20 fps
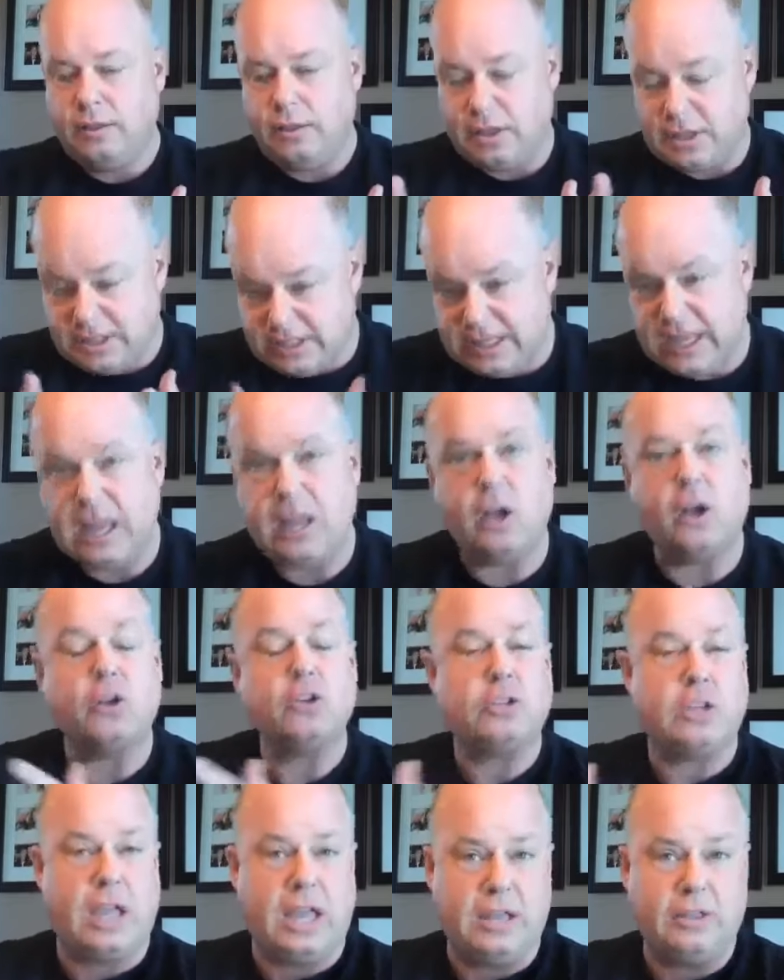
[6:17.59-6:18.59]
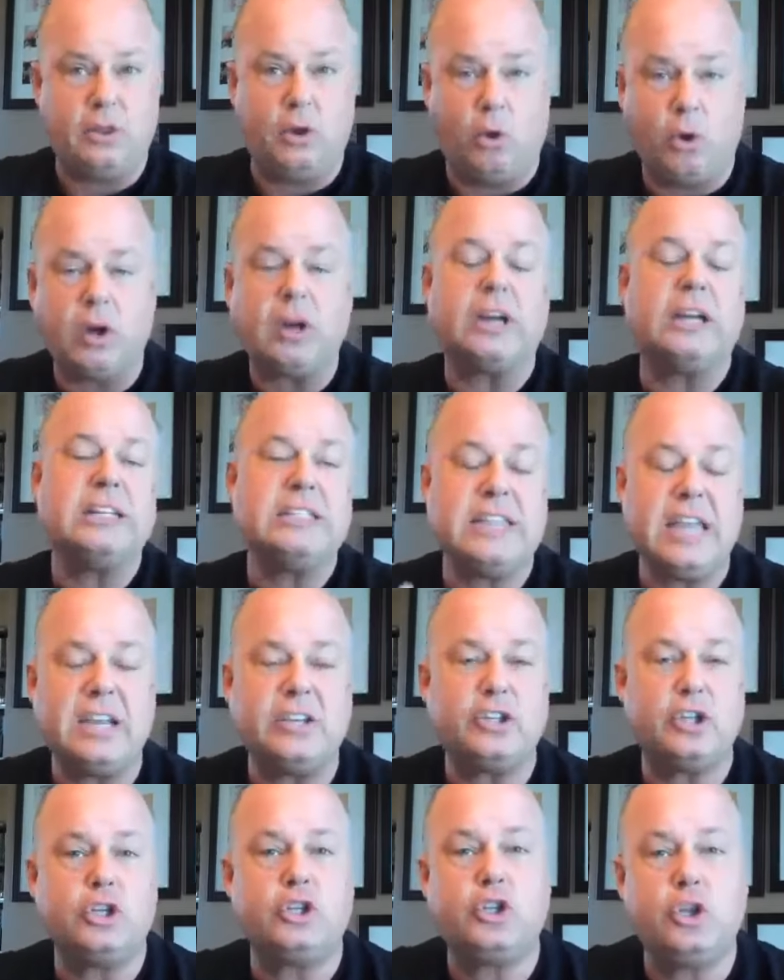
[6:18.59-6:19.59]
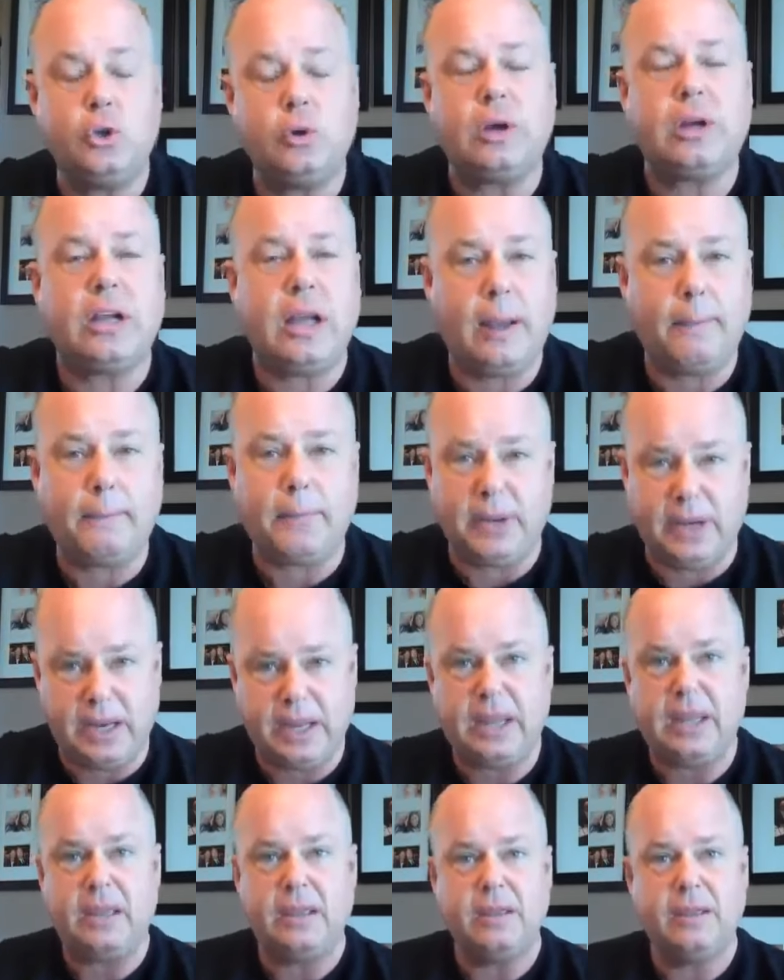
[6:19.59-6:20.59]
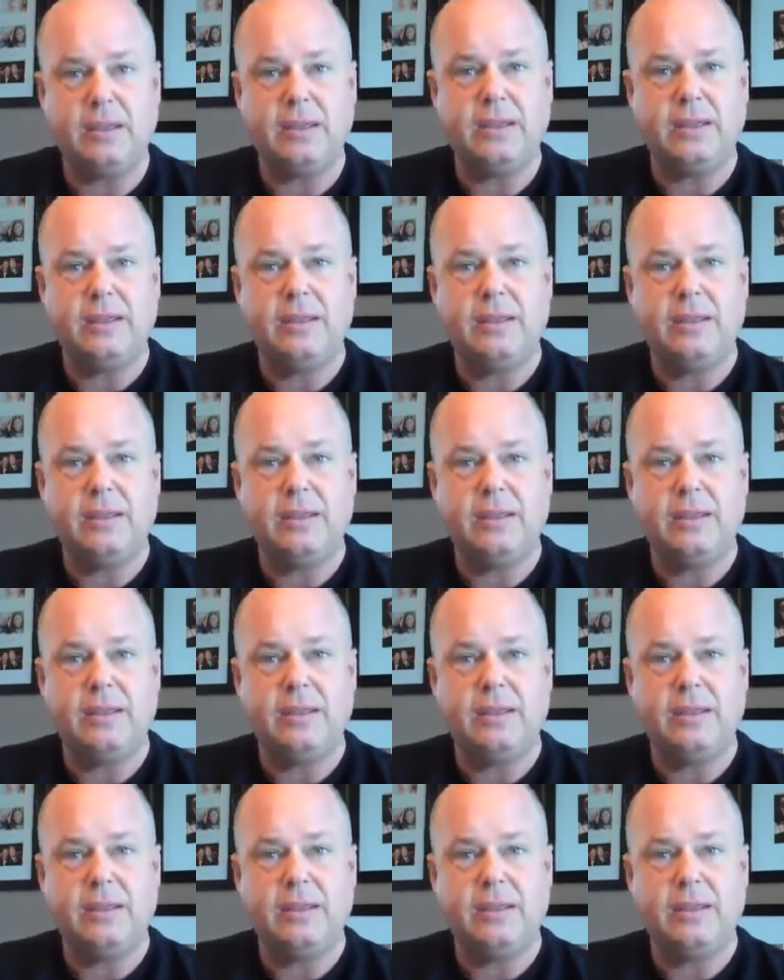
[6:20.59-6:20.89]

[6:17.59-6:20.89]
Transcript: the sales and the organization to a company,